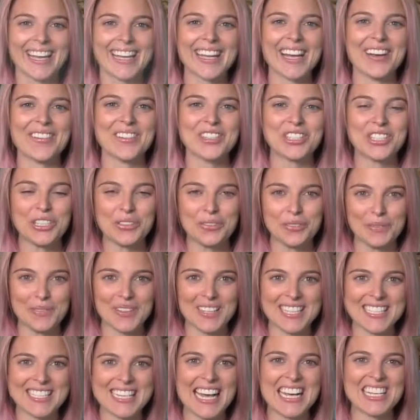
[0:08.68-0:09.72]
Coming to you from
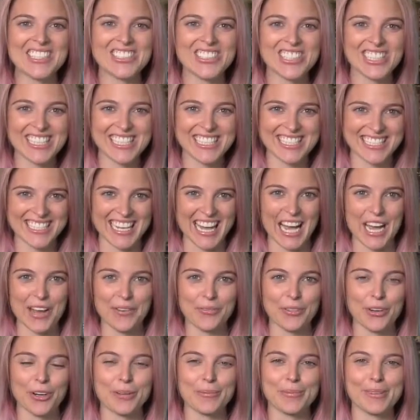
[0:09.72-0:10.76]
Los Angeles,
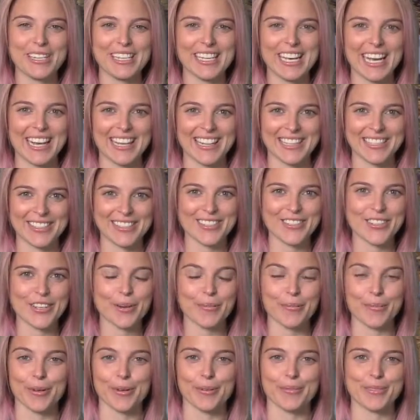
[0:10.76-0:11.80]
I'm Ruby and this is
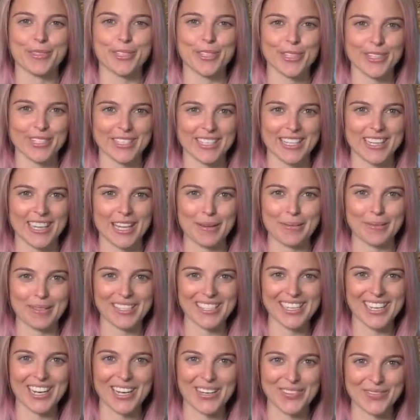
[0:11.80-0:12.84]
your Boomzulu
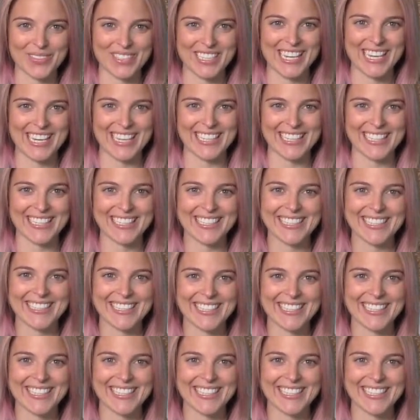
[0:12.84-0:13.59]
Celebrity Update.